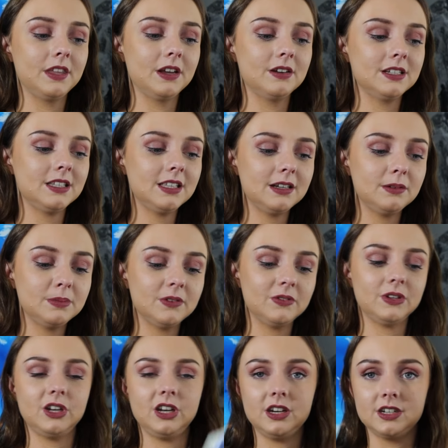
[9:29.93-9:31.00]
there is a little bit of
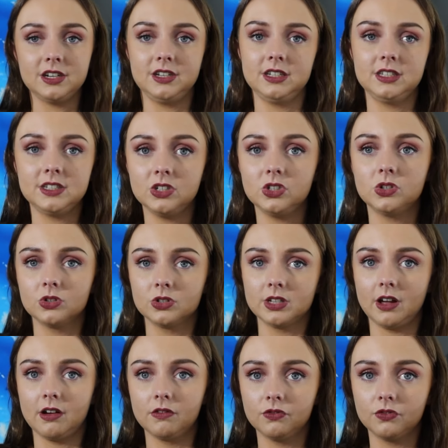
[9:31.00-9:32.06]
a need to distance
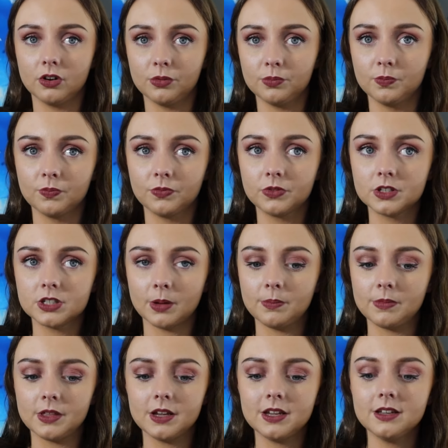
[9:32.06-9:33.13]
yourself from
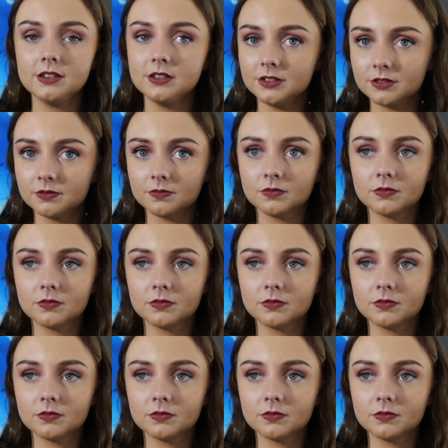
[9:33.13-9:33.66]
some things.